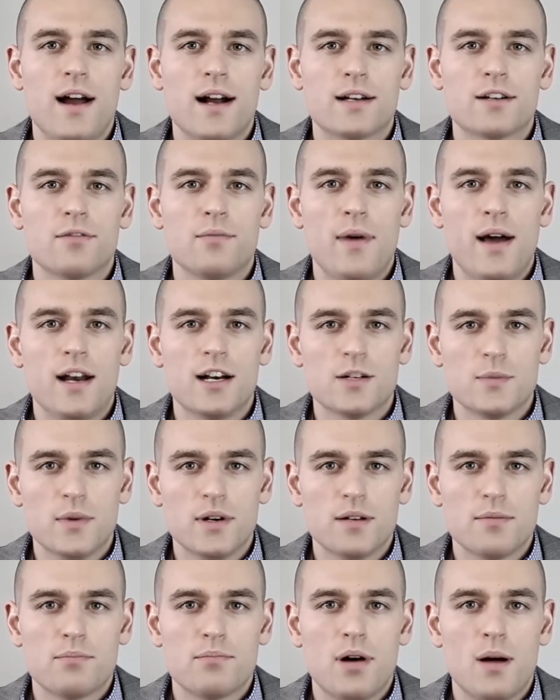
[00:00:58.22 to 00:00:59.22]
Active
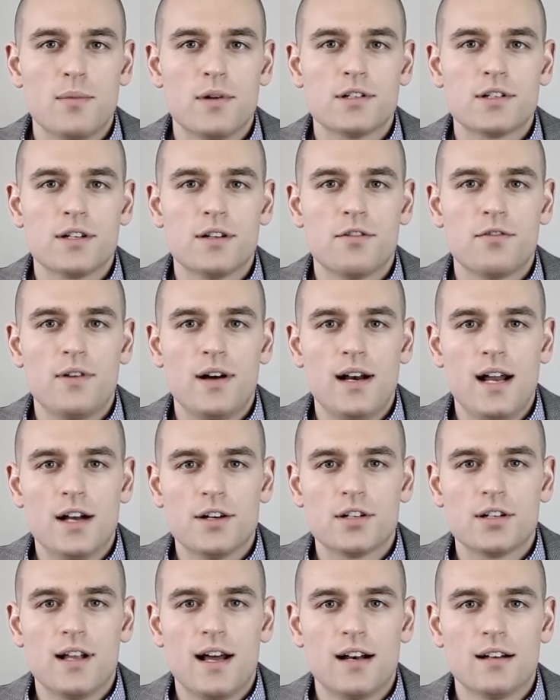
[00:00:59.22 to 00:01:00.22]
Management, published in the
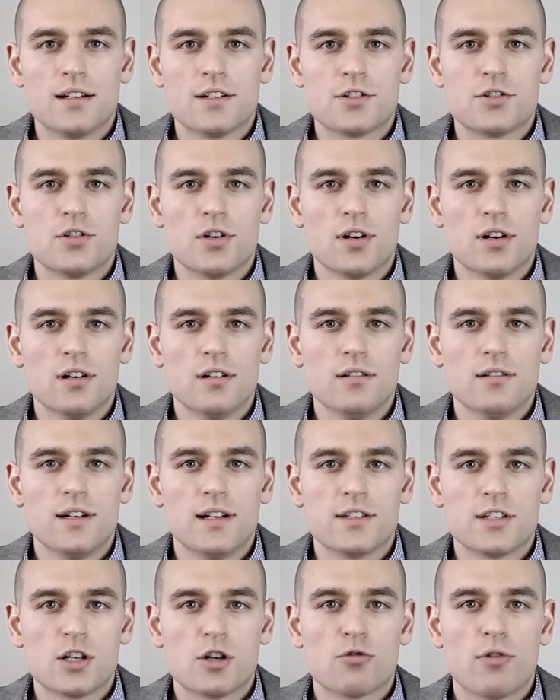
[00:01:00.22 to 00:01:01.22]
Financial Analyst Journal,
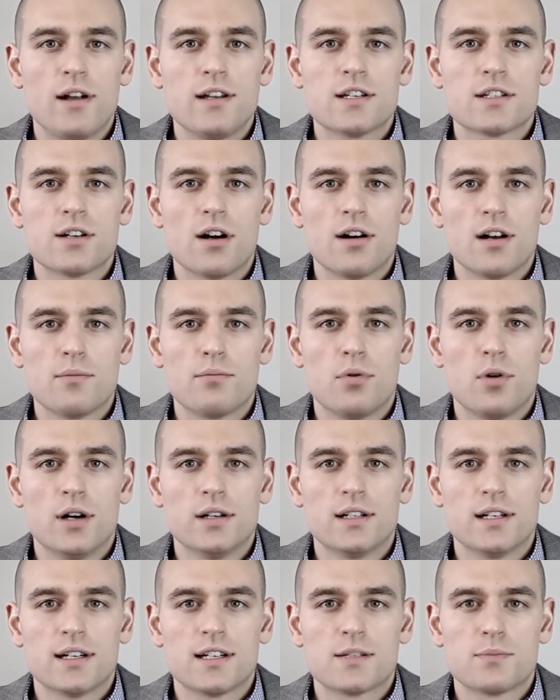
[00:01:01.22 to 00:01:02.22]
is a great starting
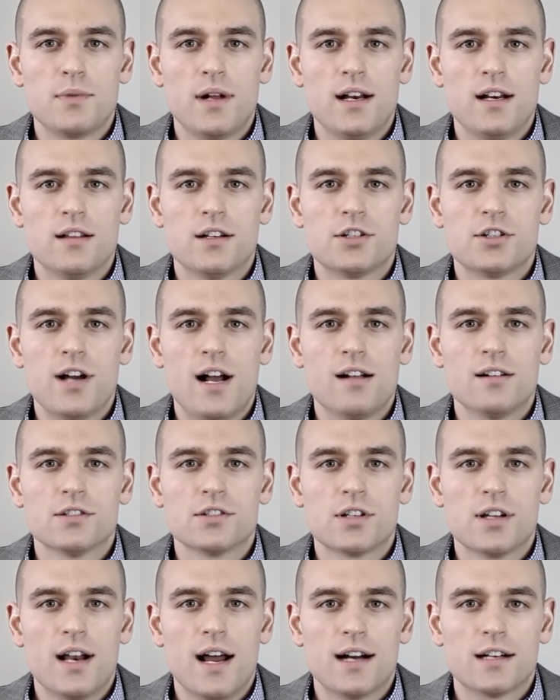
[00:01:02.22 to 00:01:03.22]
point in explaining the
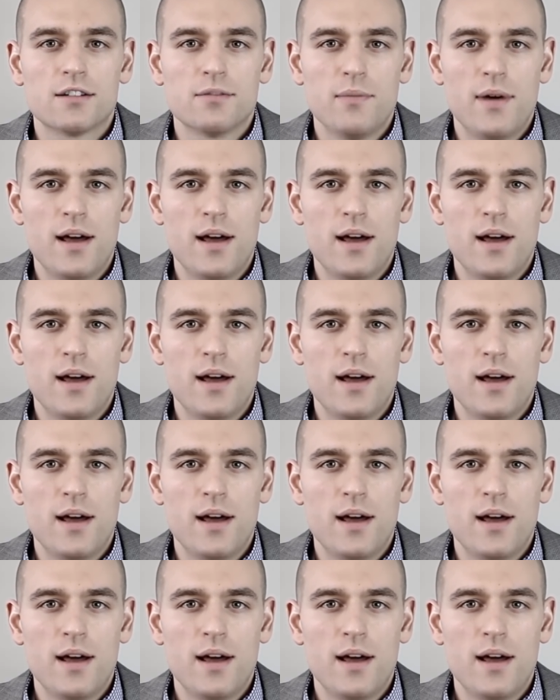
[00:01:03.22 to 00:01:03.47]
challenge that active